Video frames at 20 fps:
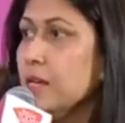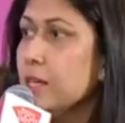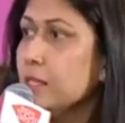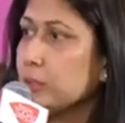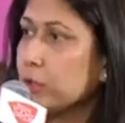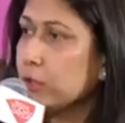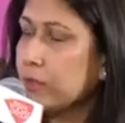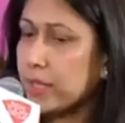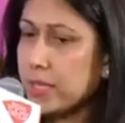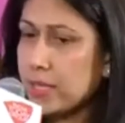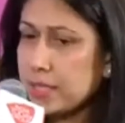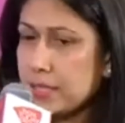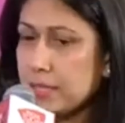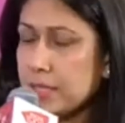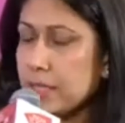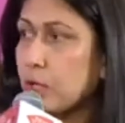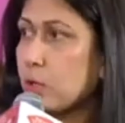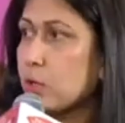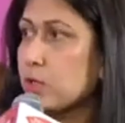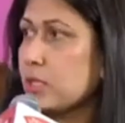So where there's an
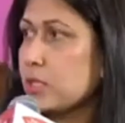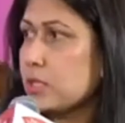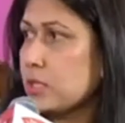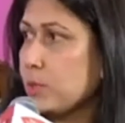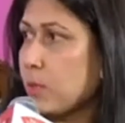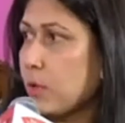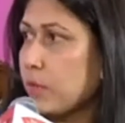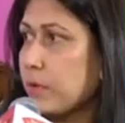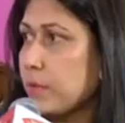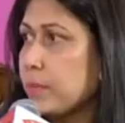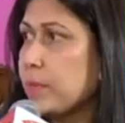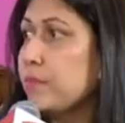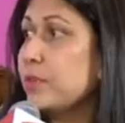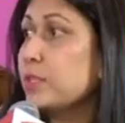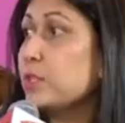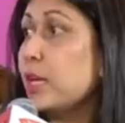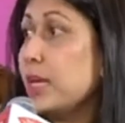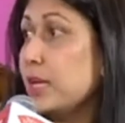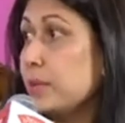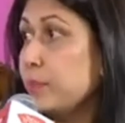ecosystem of women
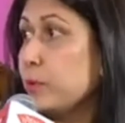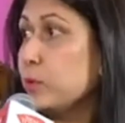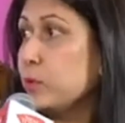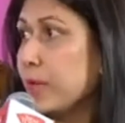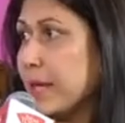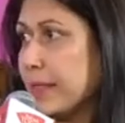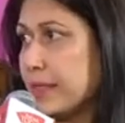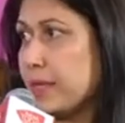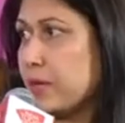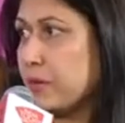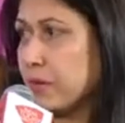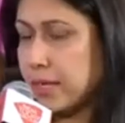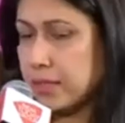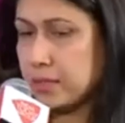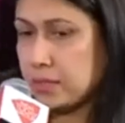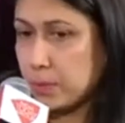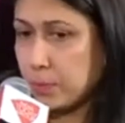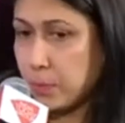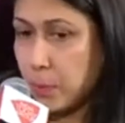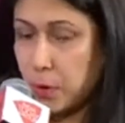which help you get that
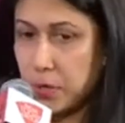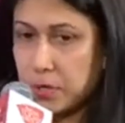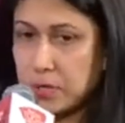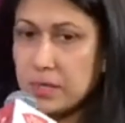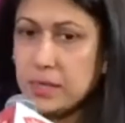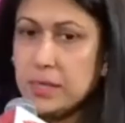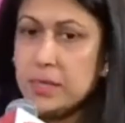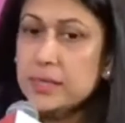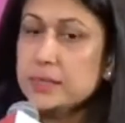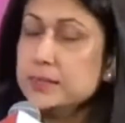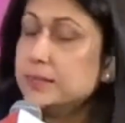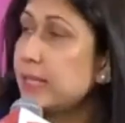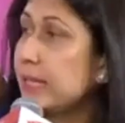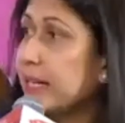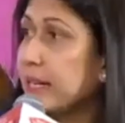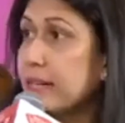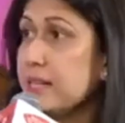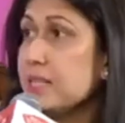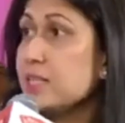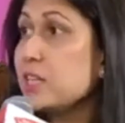right support.
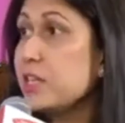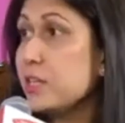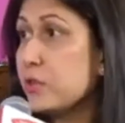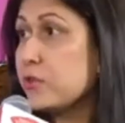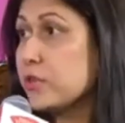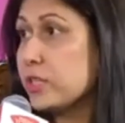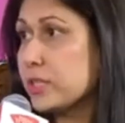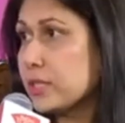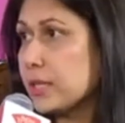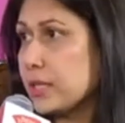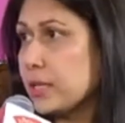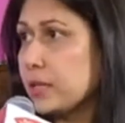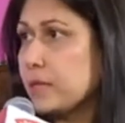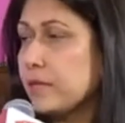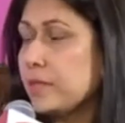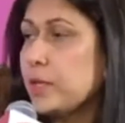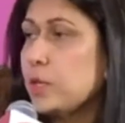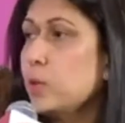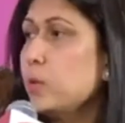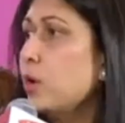Second is literacy.
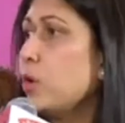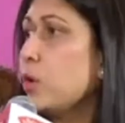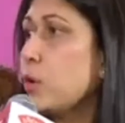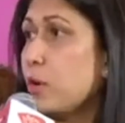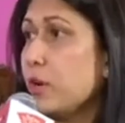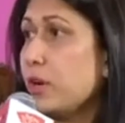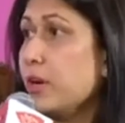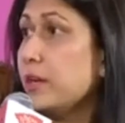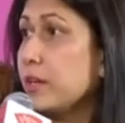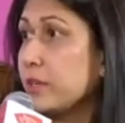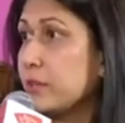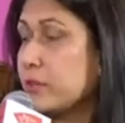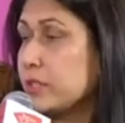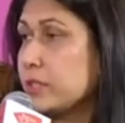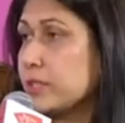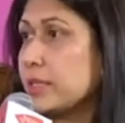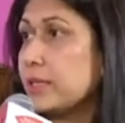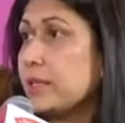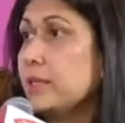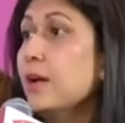We do a lot on
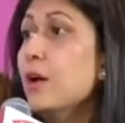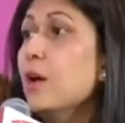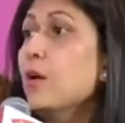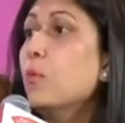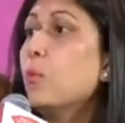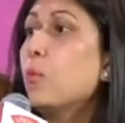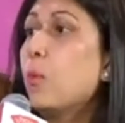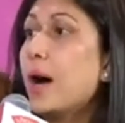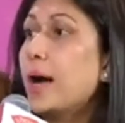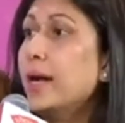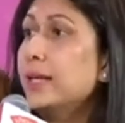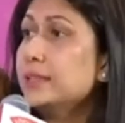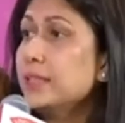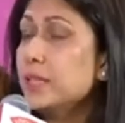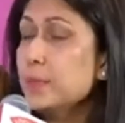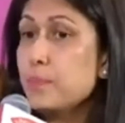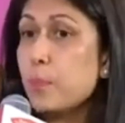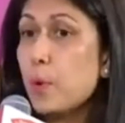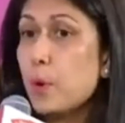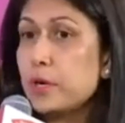literacy. Why is it
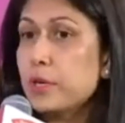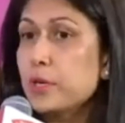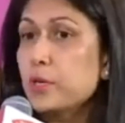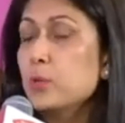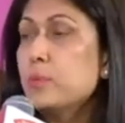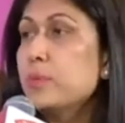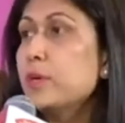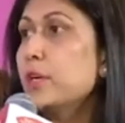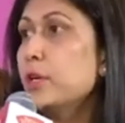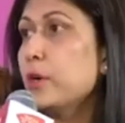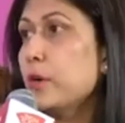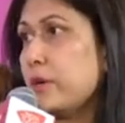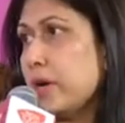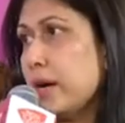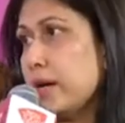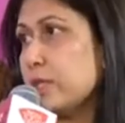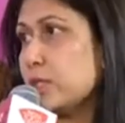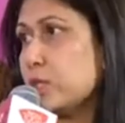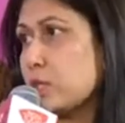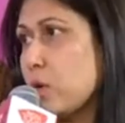important to build your
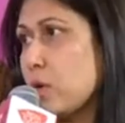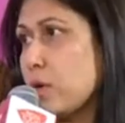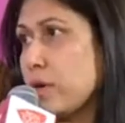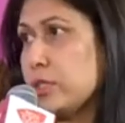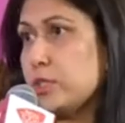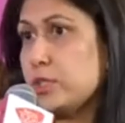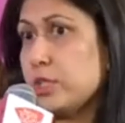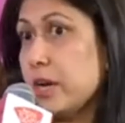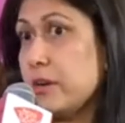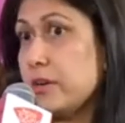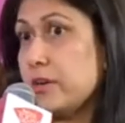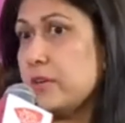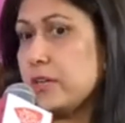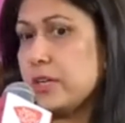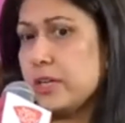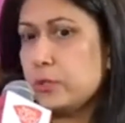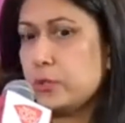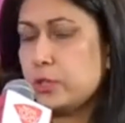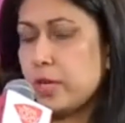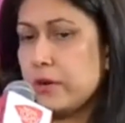credit score?
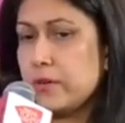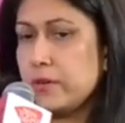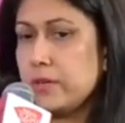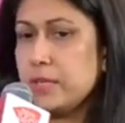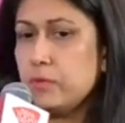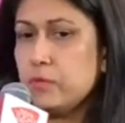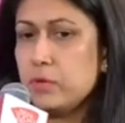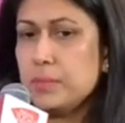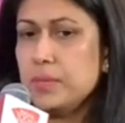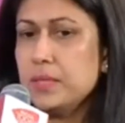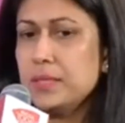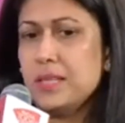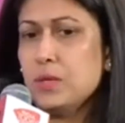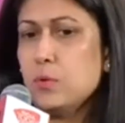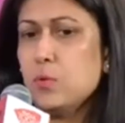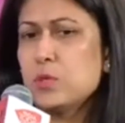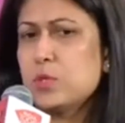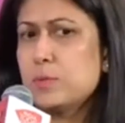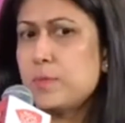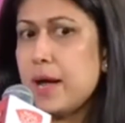Generally, women think,
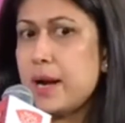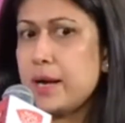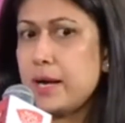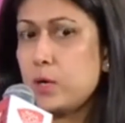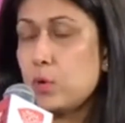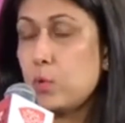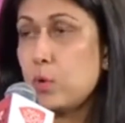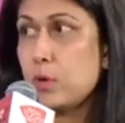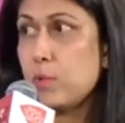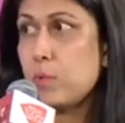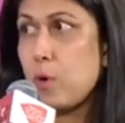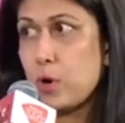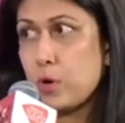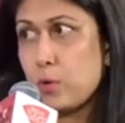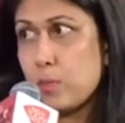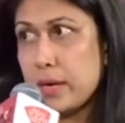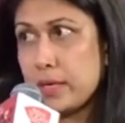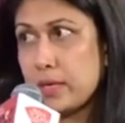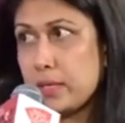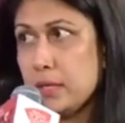oh, it's bad, I don't want to borrow
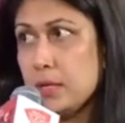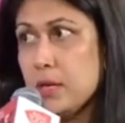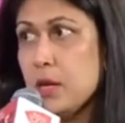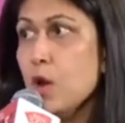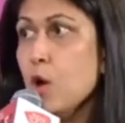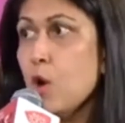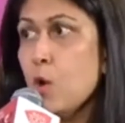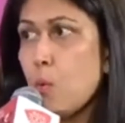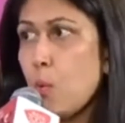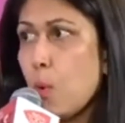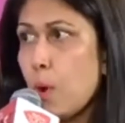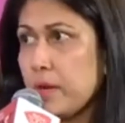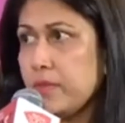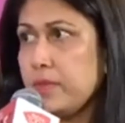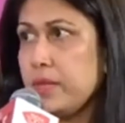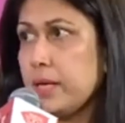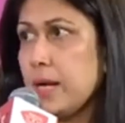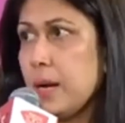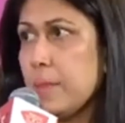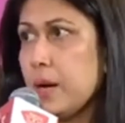money. What if
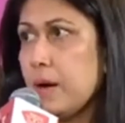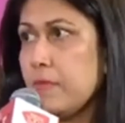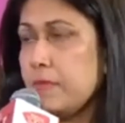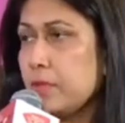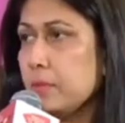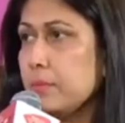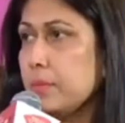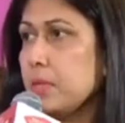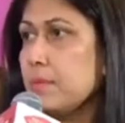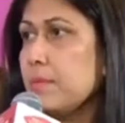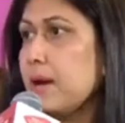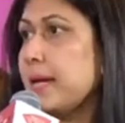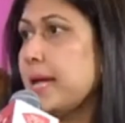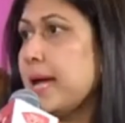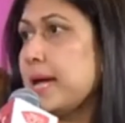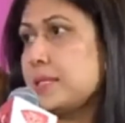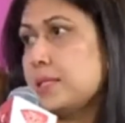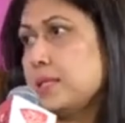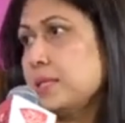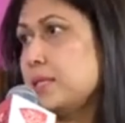they come after me, my
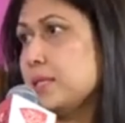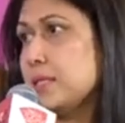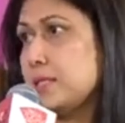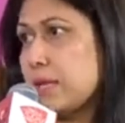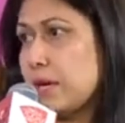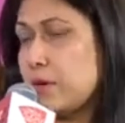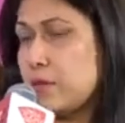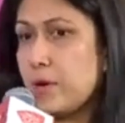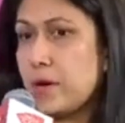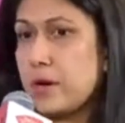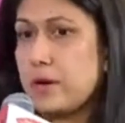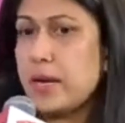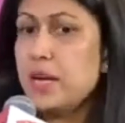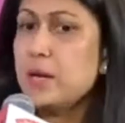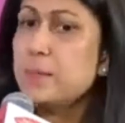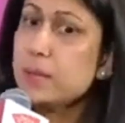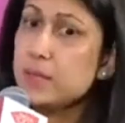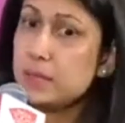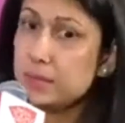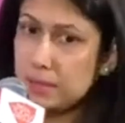assets, etc.,
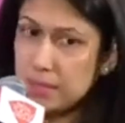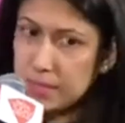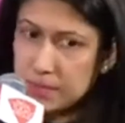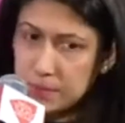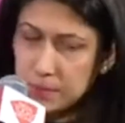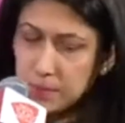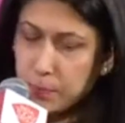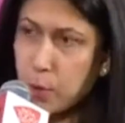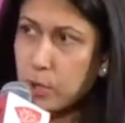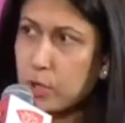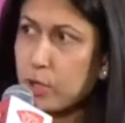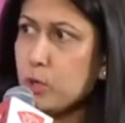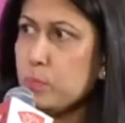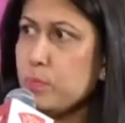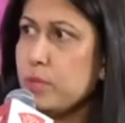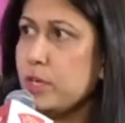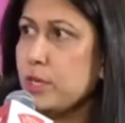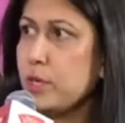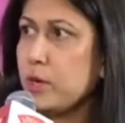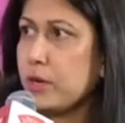right? But it's important to
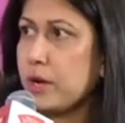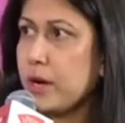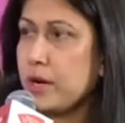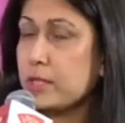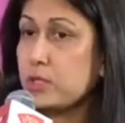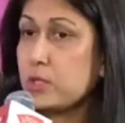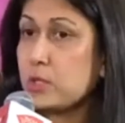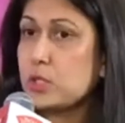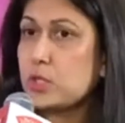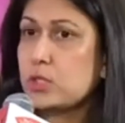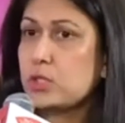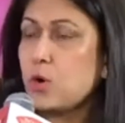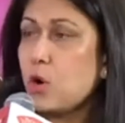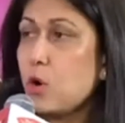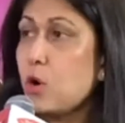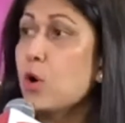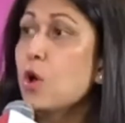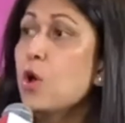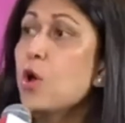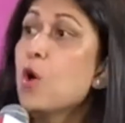build your credit score.